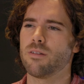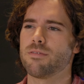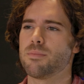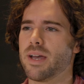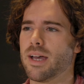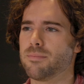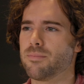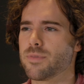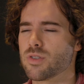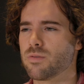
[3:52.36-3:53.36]
off the bat,
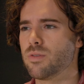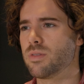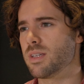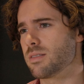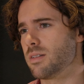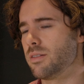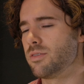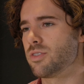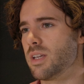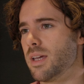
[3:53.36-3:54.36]
there's a few things to
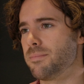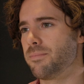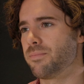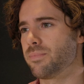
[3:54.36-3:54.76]
understand.